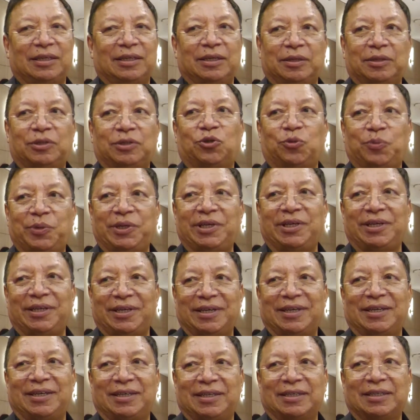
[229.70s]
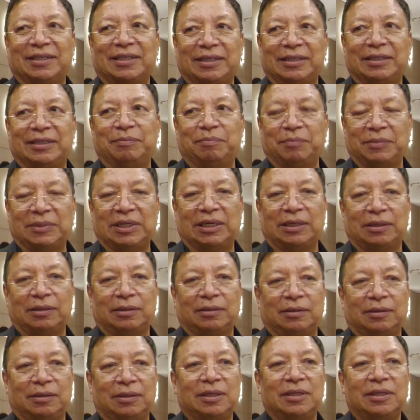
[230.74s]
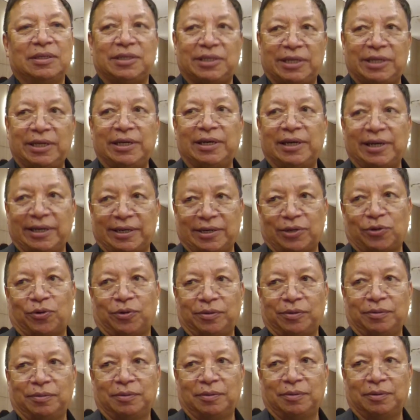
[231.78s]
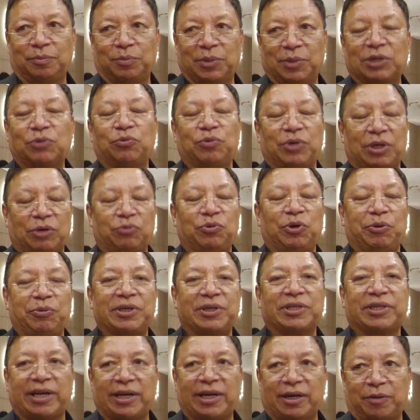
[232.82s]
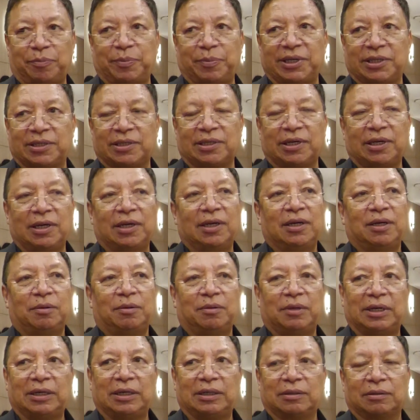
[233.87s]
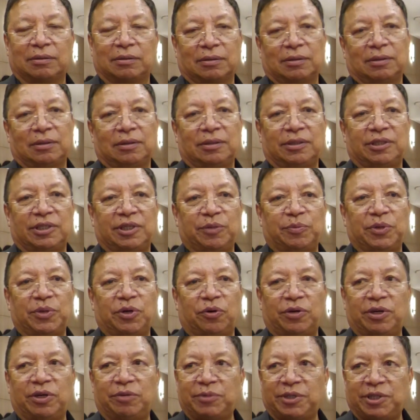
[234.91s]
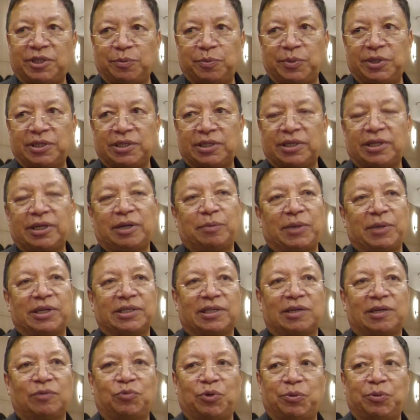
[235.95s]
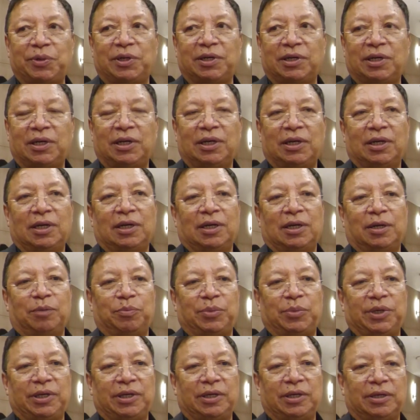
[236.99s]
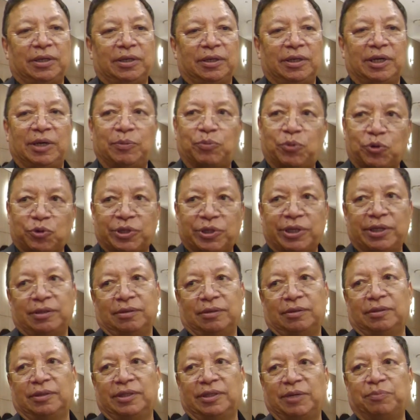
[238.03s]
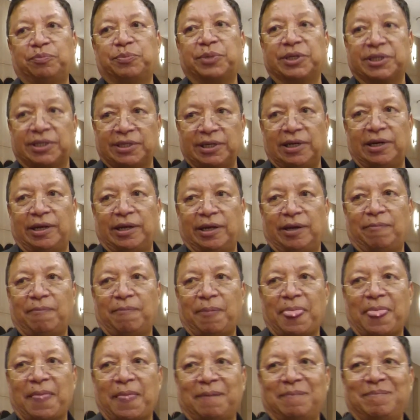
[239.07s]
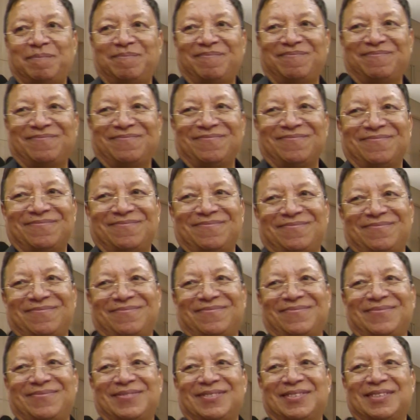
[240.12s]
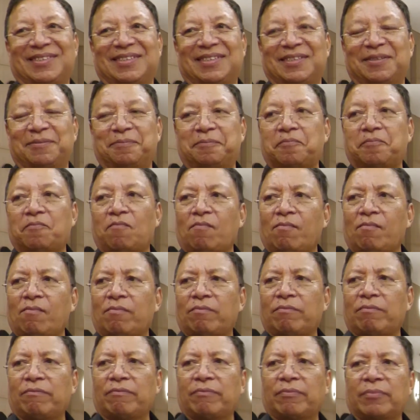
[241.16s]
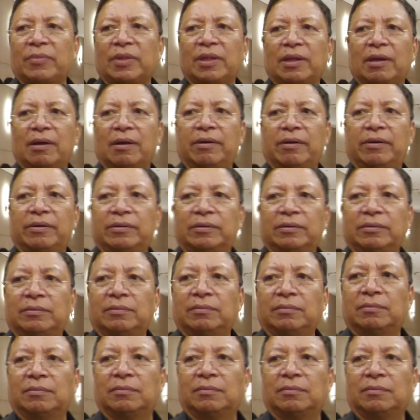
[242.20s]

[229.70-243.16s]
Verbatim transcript: uh, to be kind of, seen later on. But we, we will try our best. Chief, Honorable Chief Minister and myself, we will be approaching them personally. Final question uh, about what, what, about the clearing of the